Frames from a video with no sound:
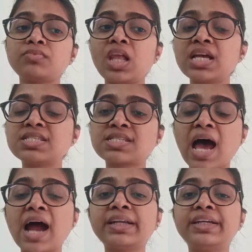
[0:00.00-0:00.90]

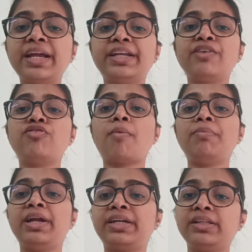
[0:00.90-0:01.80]
start creating from
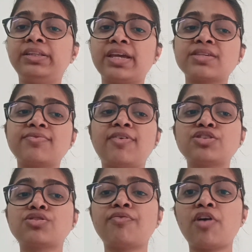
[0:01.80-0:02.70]
little things.
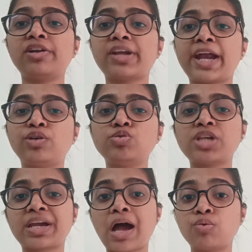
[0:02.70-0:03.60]
First of all, try to
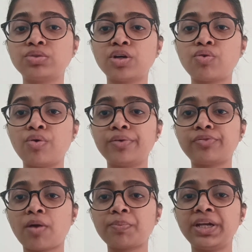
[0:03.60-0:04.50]
check out the code
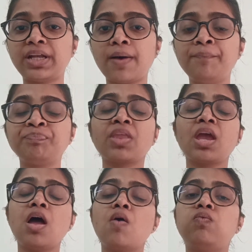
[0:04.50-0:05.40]
from GitHub.
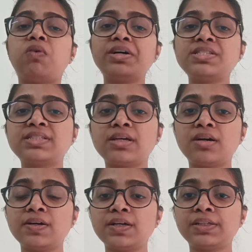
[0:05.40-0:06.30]

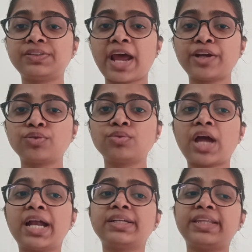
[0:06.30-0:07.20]

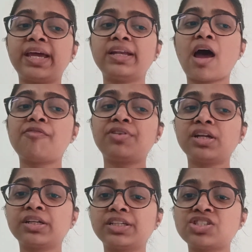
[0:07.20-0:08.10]
Then
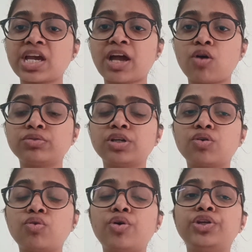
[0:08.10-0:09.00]
after check out the
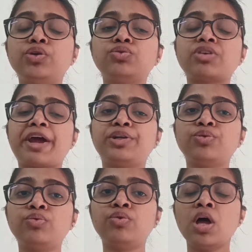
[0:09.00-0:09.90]
code, you try
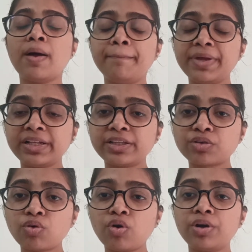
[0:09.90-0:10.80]
to build
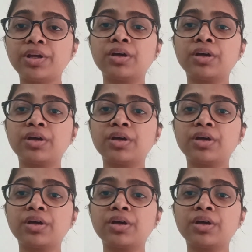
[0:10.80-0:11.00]
the code.